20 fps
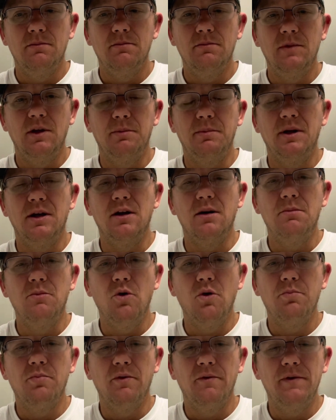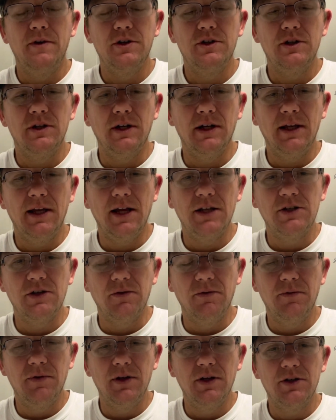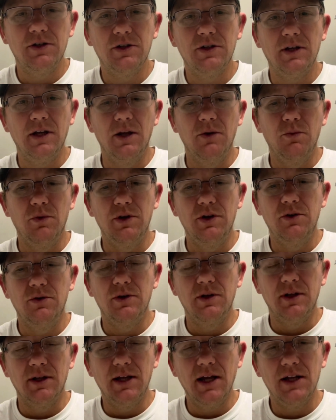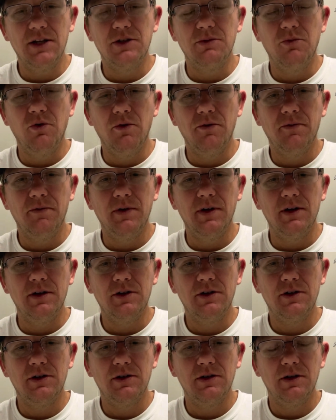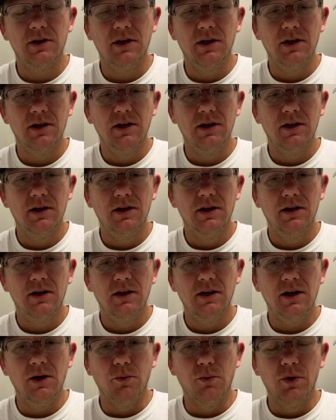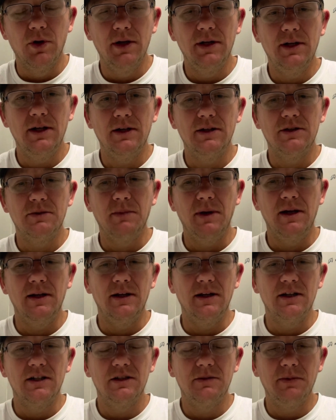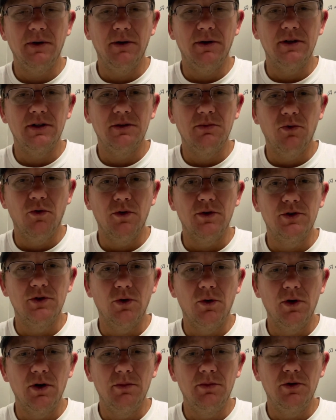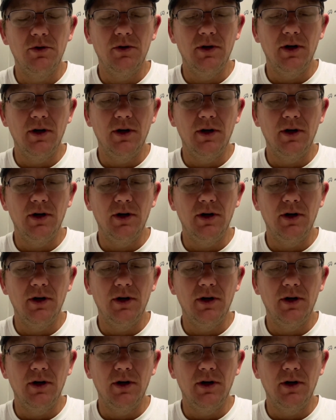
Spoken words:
to become more proficient at catching fish. And when you can catch more fish, it really does make the experience more enjoyable.